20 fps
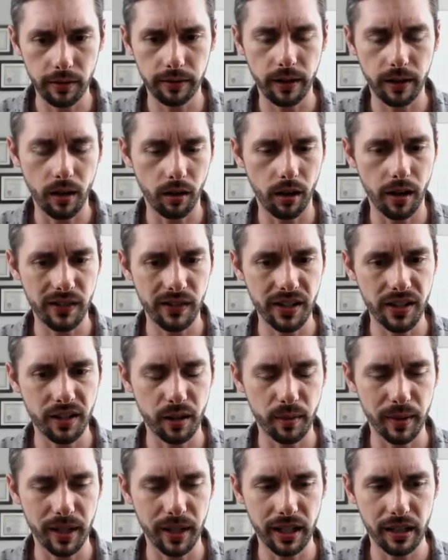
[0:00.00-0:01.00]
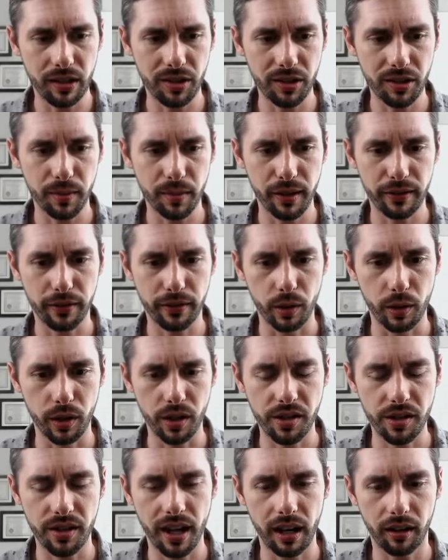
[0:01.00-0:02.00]
Love is going to be the ultimate force
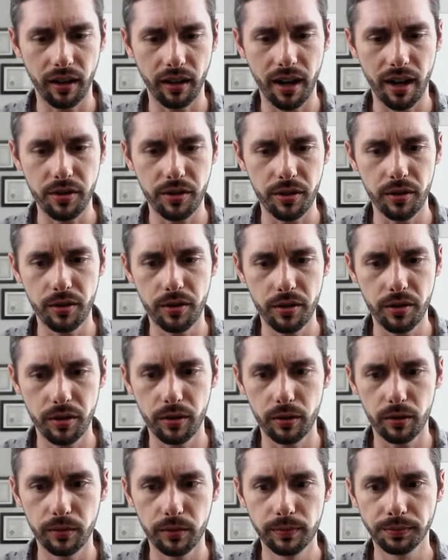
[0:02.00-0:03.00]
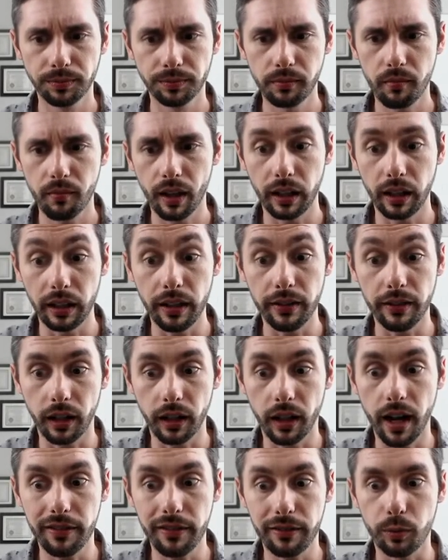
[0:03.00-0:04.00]
that allows you to live a
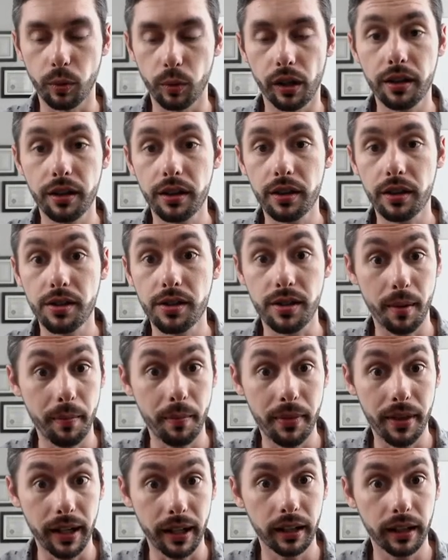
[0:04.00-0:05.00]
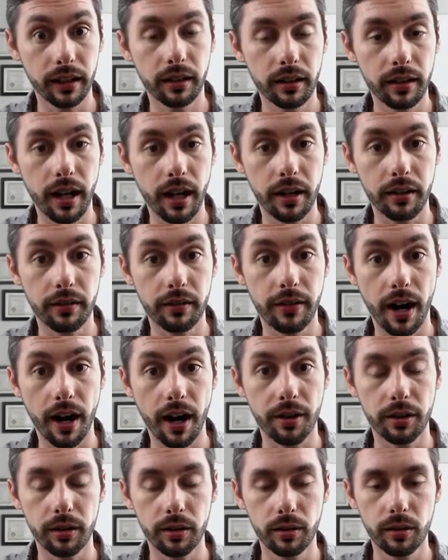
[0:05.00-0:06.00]
life worth something that you
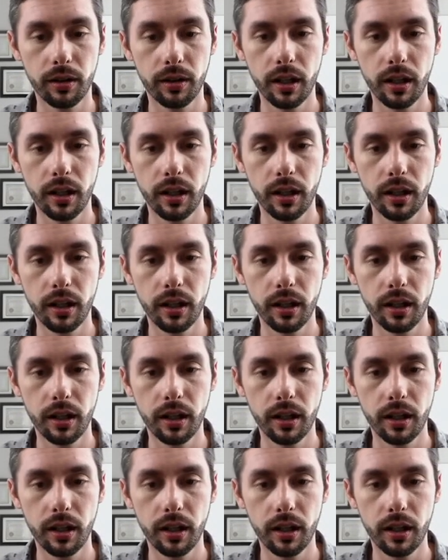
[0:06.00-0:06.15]
value,